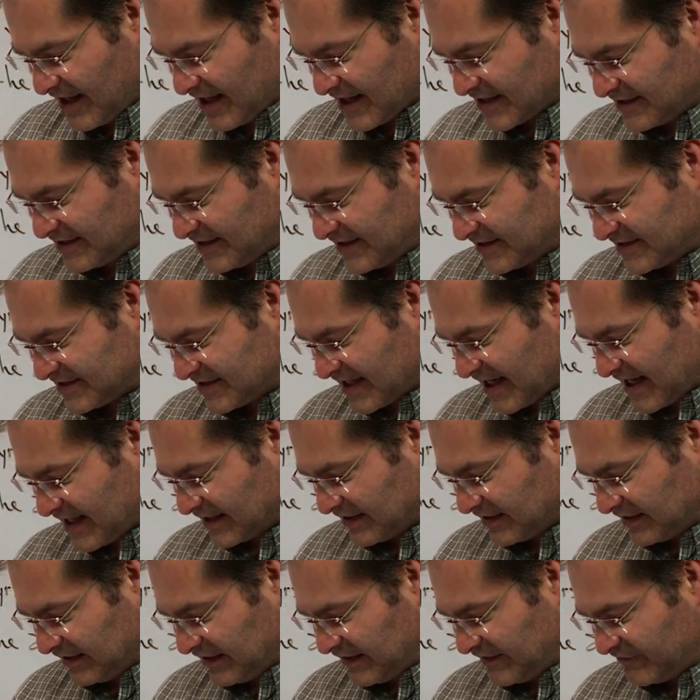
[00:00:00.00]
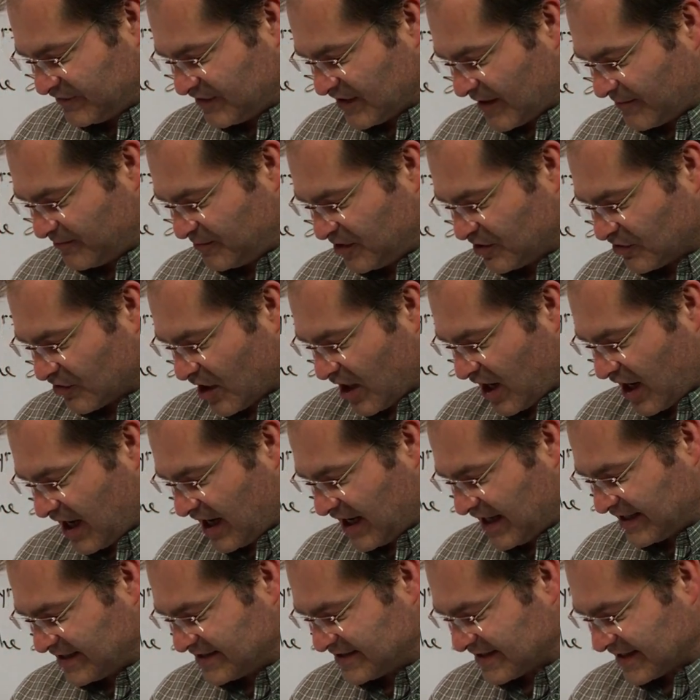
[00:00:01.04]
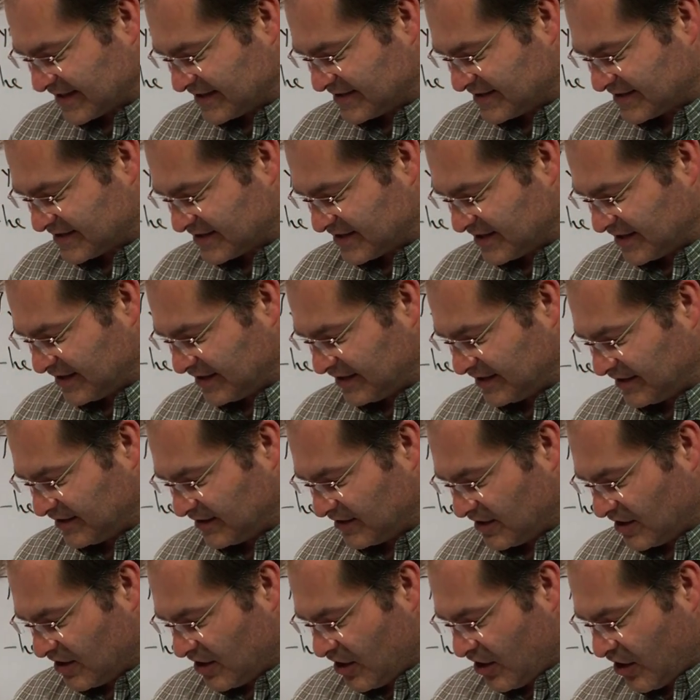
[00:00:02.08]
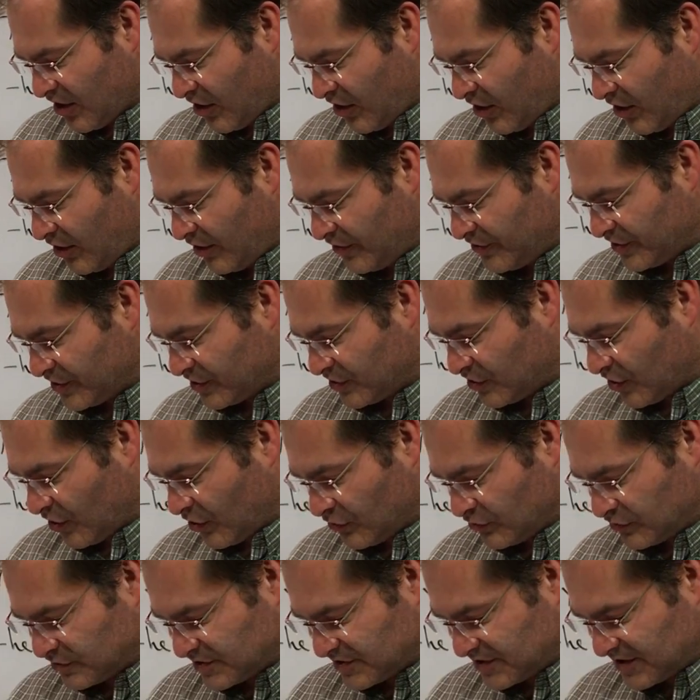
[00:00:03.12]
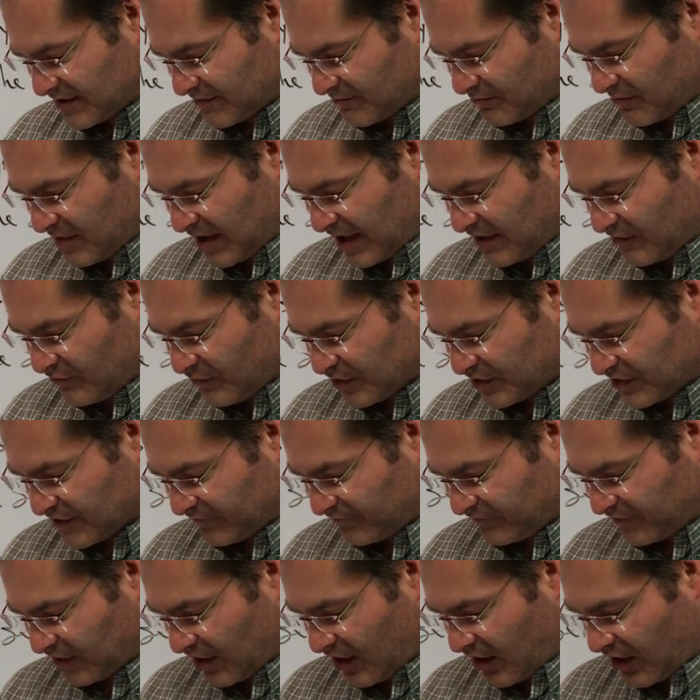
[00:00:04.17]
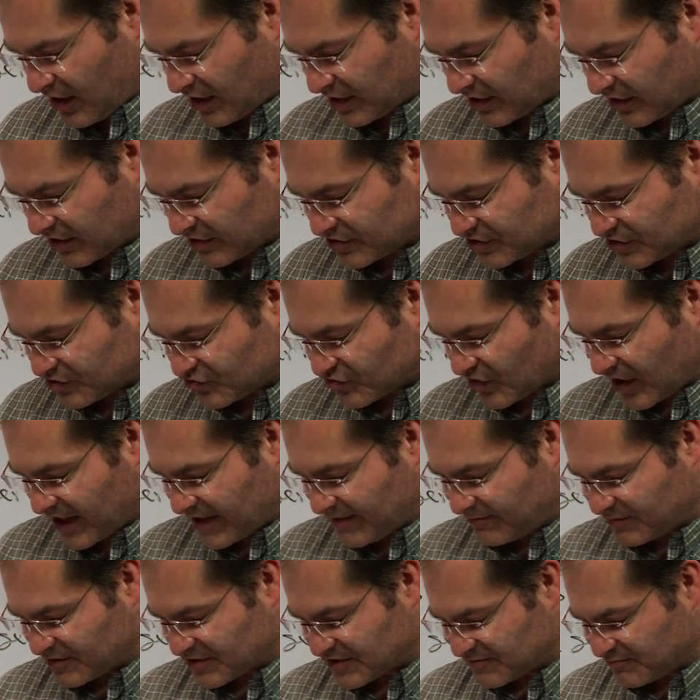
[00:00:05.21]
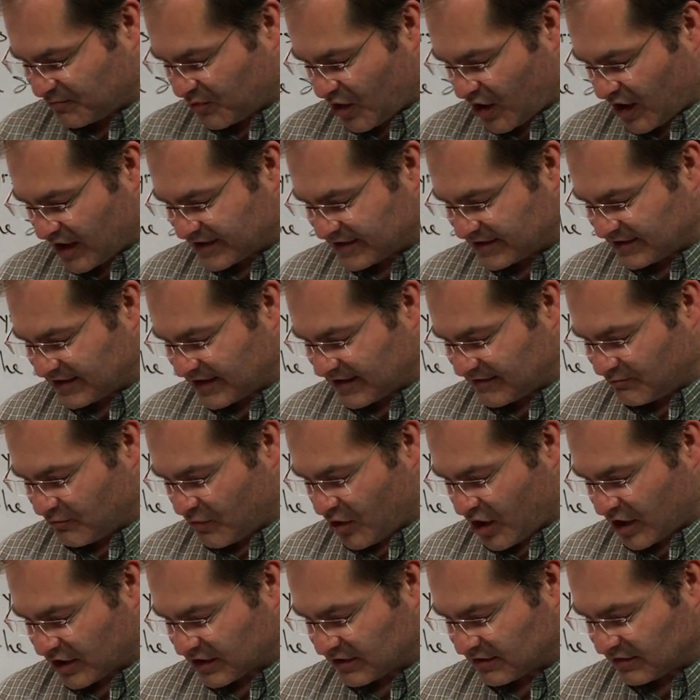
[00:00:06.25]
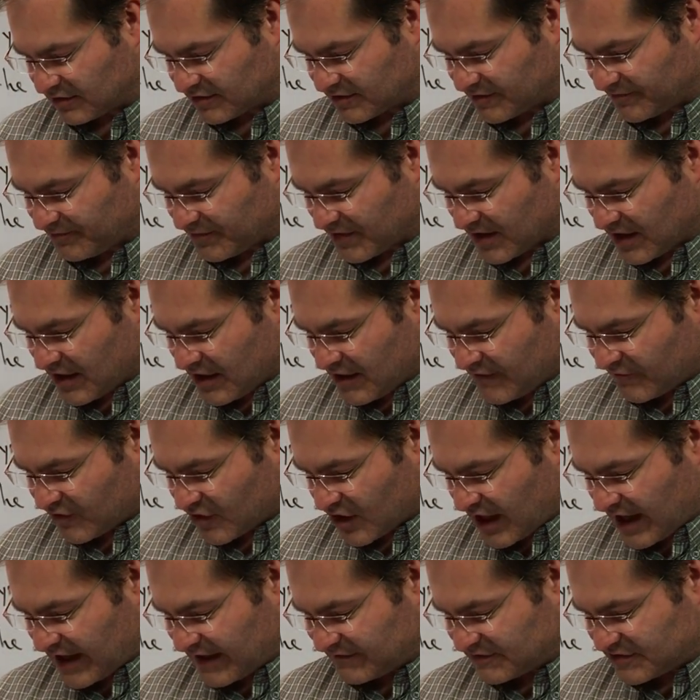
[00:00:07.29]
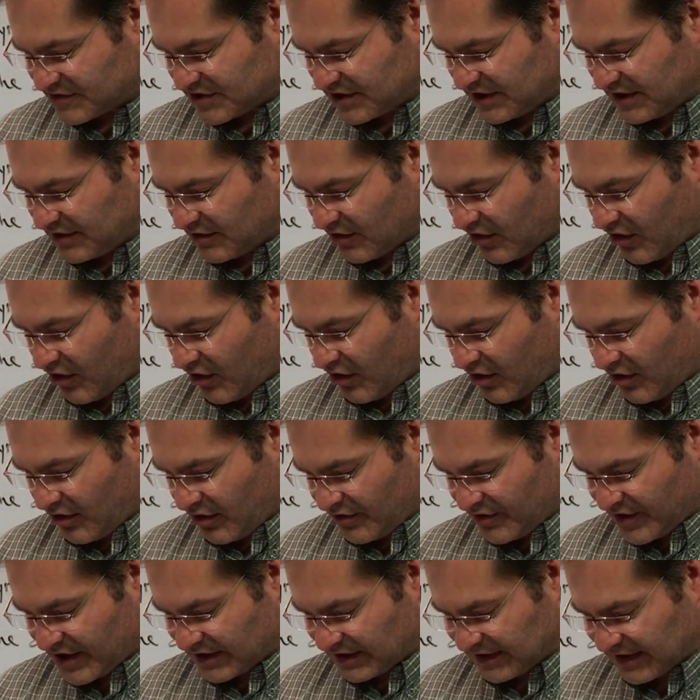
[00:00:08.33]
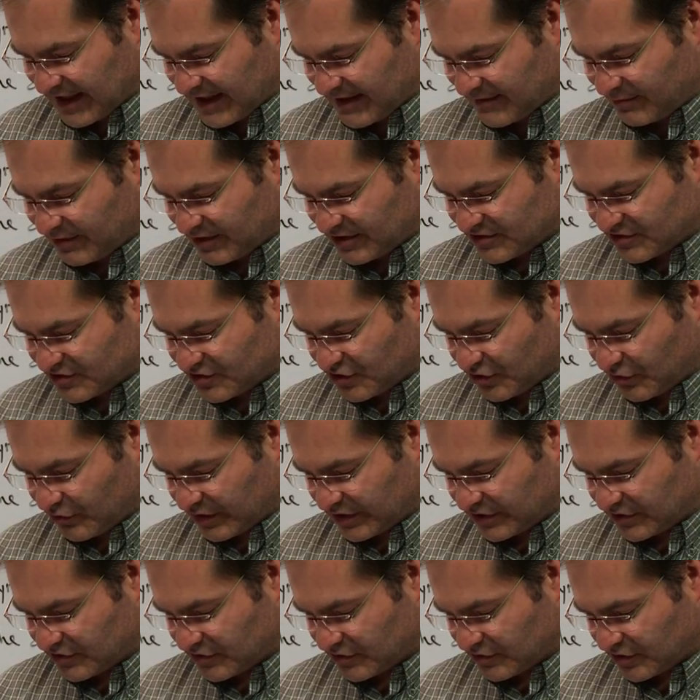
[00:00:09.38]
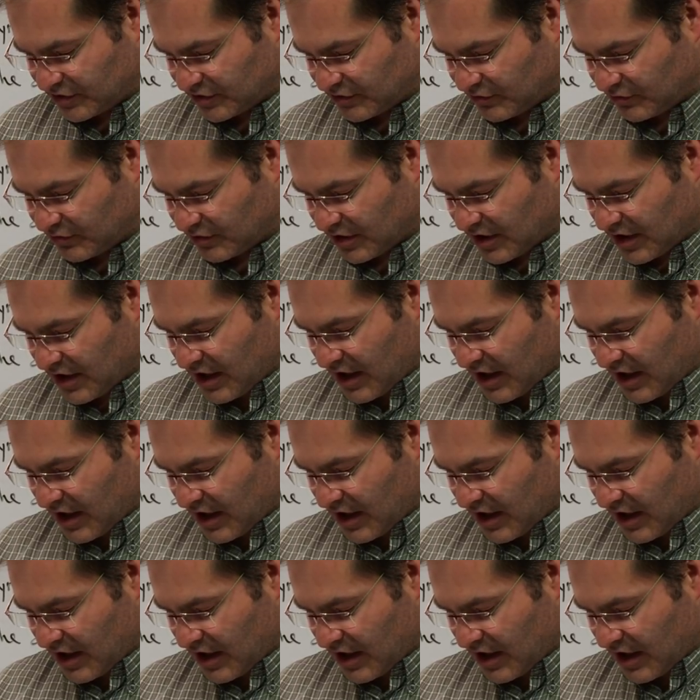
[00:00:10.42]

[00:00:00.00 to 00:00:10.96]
And he said, Lift up your eyes and see. All the goats that mate with the flock are striped, spotted, and mottled. For I have seen all that Laban is doing to you.